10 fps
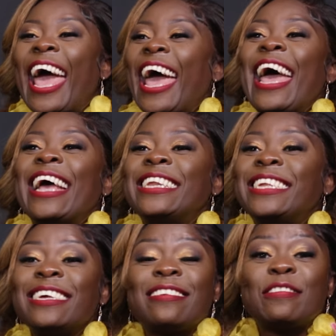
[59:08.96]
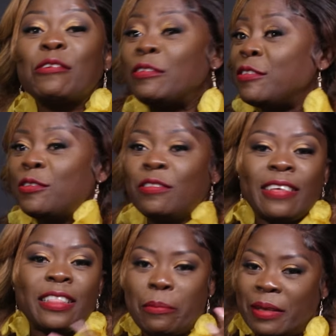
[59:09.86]
and just continue to
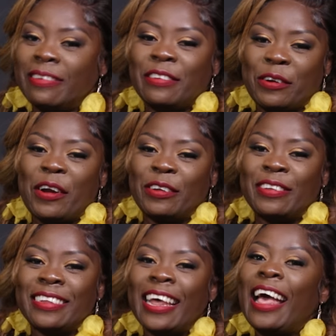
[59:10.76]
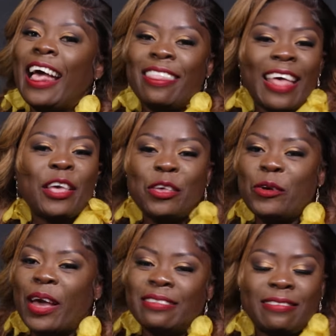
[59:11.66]
send the message around. Thank
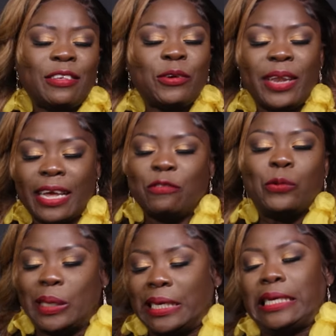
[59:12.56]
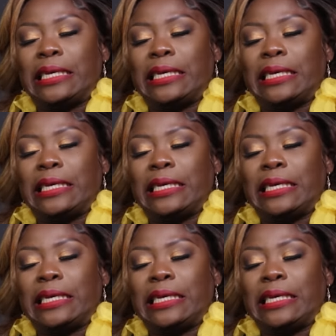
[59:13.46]
you and see you next week.